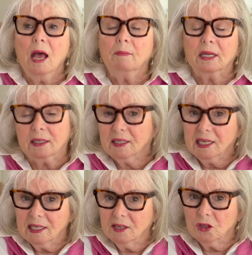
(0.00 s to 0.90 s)
but it's
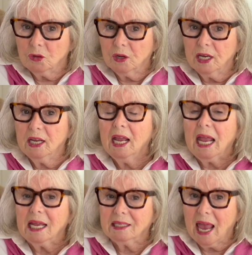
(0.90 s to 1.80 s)
season three
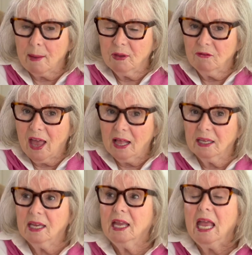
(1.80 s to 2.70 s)
it's happy
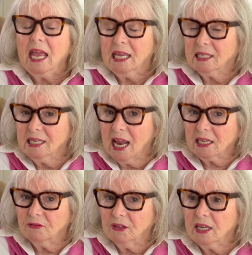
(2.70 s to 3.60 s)
valley it's
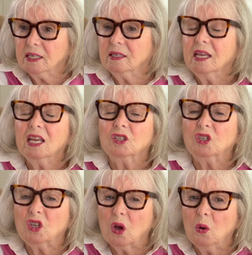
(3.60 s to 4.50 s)
netflix it's
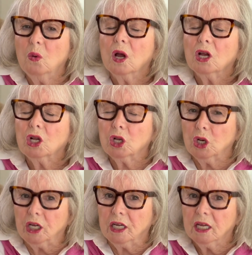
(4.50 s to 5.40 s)
so
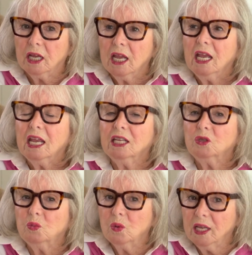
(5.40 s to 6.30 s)
good
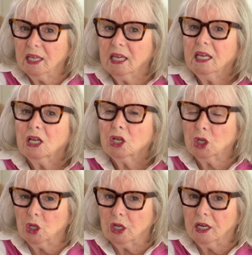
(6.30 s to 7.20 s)
it's really
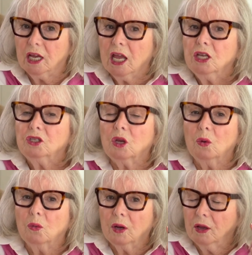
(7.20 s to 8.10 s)
good
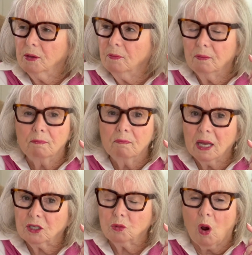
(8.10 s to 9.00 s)
so you
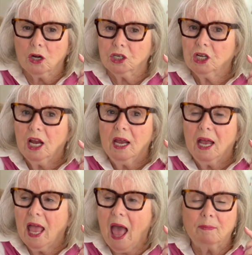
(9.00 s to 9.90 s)
must watch
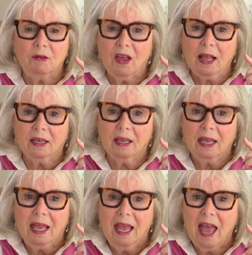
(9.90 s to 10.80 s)
happy valley
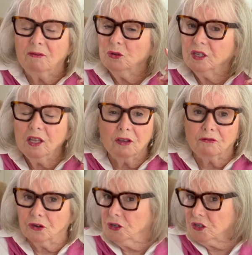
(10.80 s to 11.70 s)
have you seen the
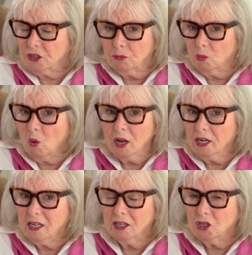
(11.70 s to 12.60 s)
first
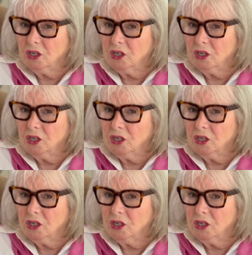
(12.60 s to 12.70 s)
one and